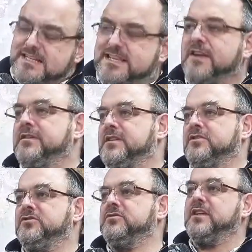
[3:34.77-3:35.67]
Let's get rid of
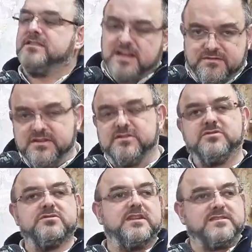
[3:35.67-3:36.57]
the Jews. Let's get rid of the
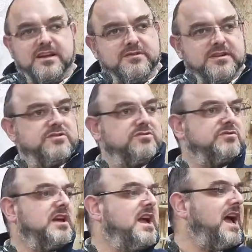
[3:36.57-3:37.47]
Jews. Let's get rid of the Jews.